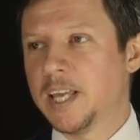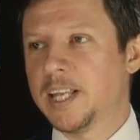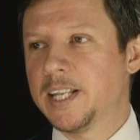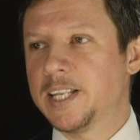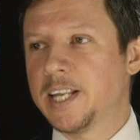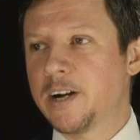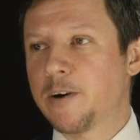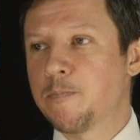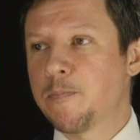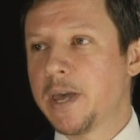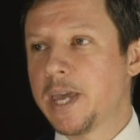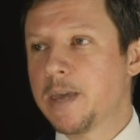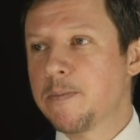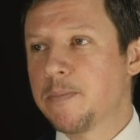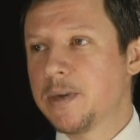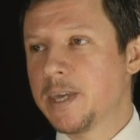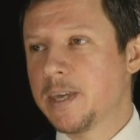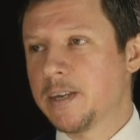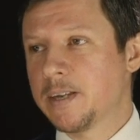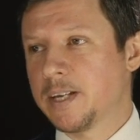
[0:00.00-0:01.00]
There may
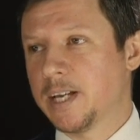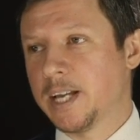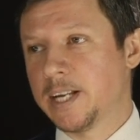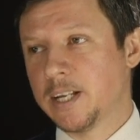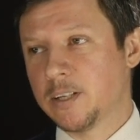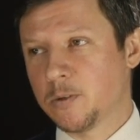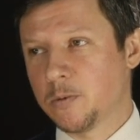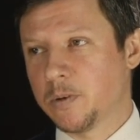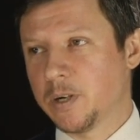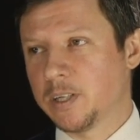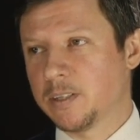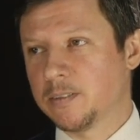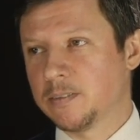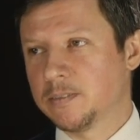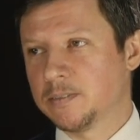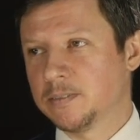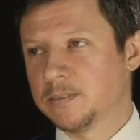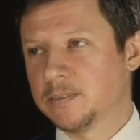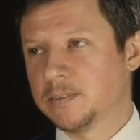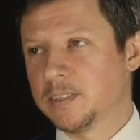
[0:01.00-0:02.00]
be another one
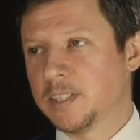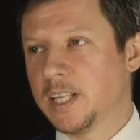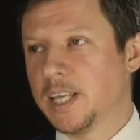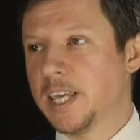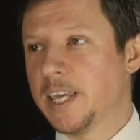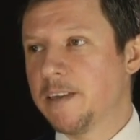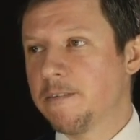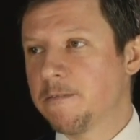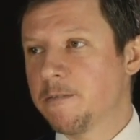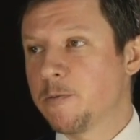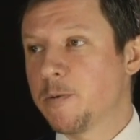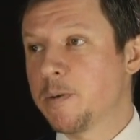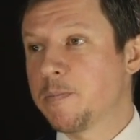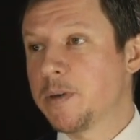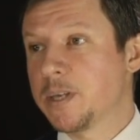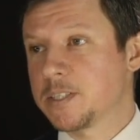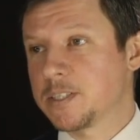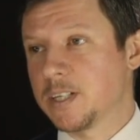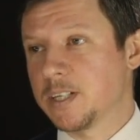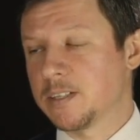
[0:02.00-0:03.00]
if we
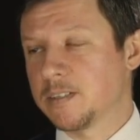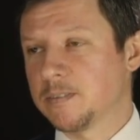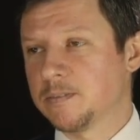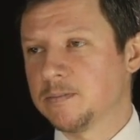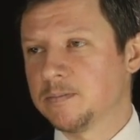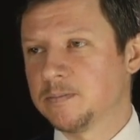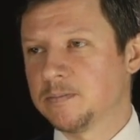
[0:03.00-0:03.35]
miss it.